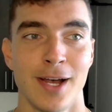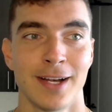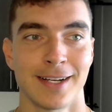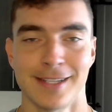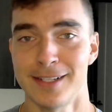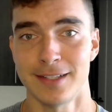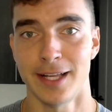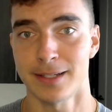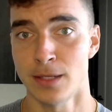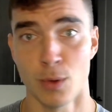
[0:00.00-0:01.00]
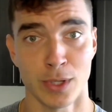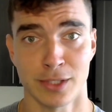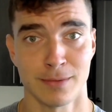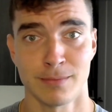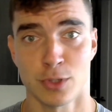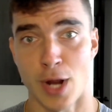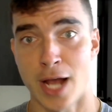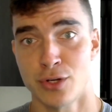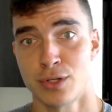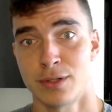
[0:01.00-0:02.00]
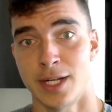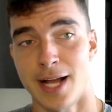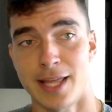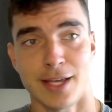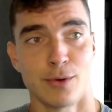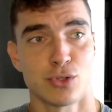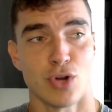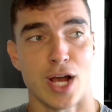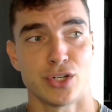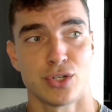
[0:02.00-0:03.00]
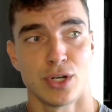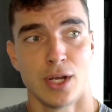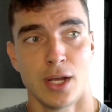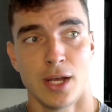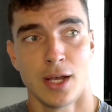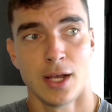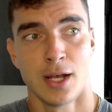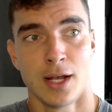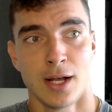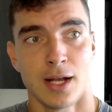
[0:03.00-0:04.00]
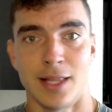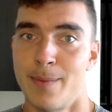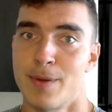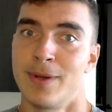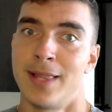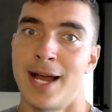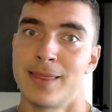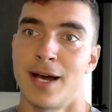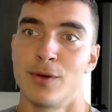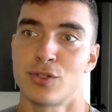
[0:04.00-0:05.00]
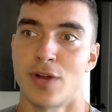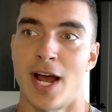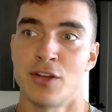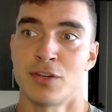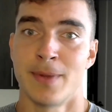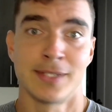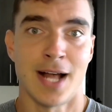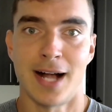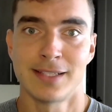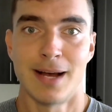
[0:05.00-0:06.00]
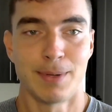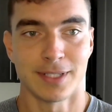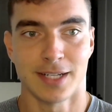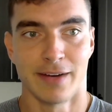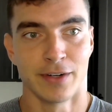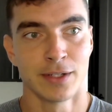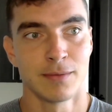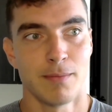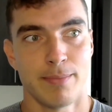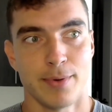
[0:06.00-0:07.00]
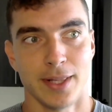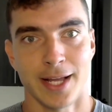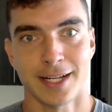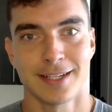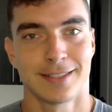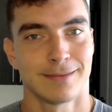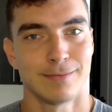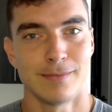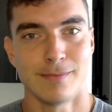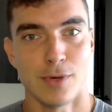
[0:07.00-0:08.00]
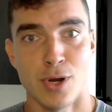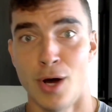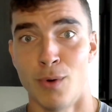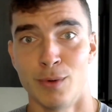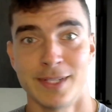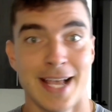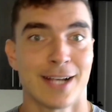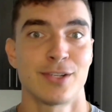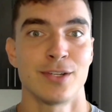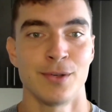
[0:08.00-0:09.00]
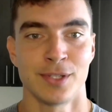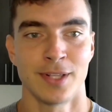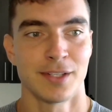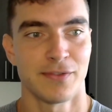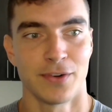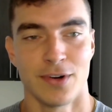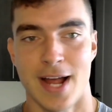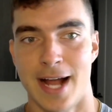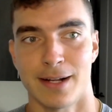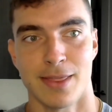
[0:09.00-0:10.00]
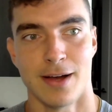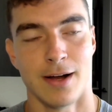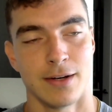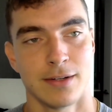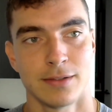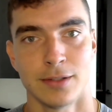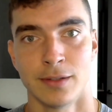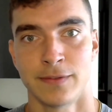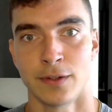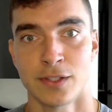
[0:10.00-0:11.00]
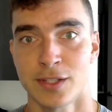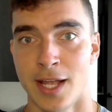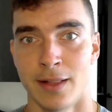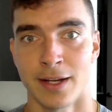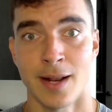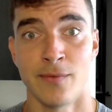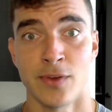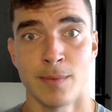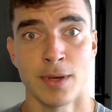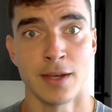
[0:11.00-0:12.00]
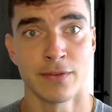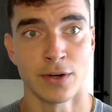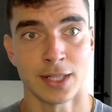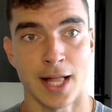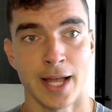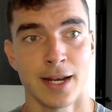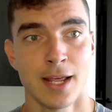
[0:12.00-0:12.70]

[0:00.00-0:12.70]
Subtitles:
Because honestly, like, it was trash. Like, I thought it was trash. A lot of people online thought it was trash. I mean, it was the hot topic to cover, but like, no one was actually using this for a hackathon or for scaling an MVP for a client.